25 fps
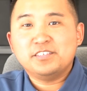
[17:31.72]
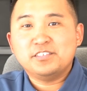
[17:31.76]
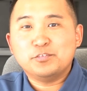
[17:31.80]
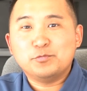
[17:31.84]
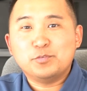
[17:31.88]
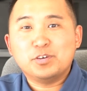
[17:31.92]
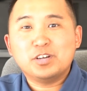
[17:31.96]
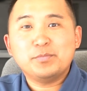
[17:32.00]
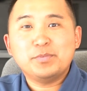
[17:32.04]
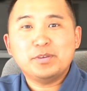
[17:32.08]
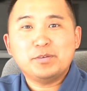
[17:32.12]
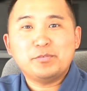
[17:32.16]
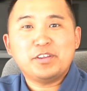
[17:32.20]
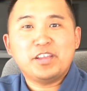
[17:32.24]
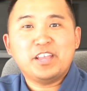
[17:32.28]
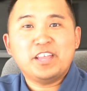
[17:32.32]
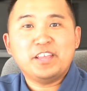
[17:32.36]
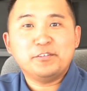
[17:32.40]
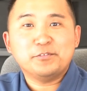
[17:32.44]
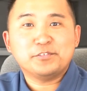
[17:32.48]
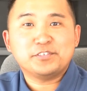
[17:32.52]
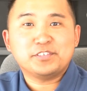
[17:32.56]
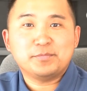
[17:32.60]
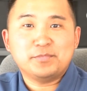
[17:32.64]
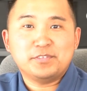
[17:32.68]
You wanna be able to
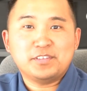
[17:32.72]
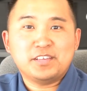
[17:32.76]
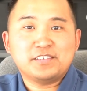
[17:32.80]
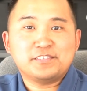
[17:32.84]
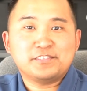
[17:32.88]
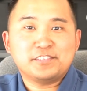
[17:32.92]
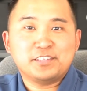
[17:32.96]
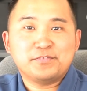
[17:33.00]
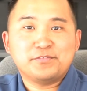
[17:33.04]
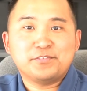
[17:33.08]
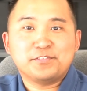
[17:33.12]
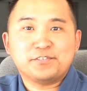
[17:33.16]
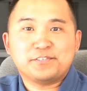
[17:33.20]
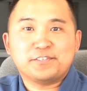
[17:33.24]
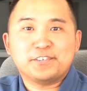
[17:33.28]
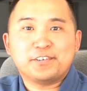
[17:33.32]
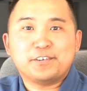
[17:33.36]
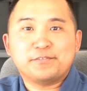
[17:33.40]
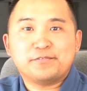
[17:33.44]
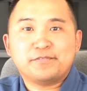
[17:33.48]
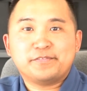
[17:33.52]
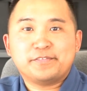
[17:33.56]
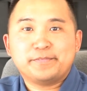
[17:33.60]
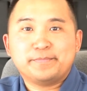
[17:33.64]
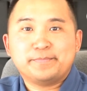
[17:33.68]
handle some of that stuff
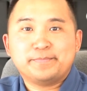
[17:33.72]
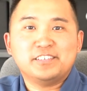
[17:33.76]
yourself.